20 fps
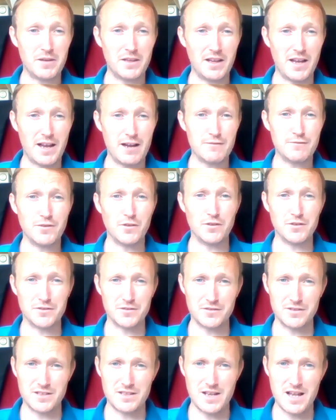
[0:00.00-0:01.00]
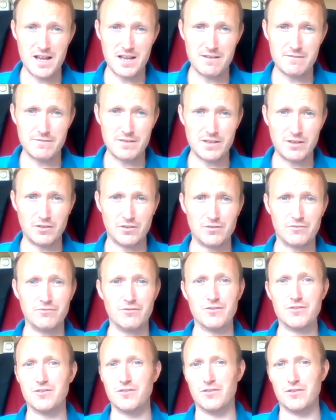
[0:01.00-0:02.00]
the air force, and the navy,
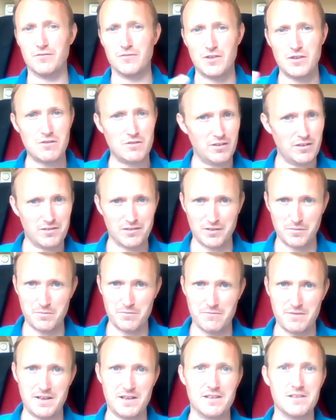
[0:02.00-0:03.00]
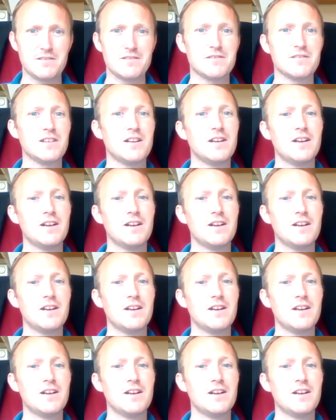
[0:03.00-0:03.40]
constructions of nuclear submarines.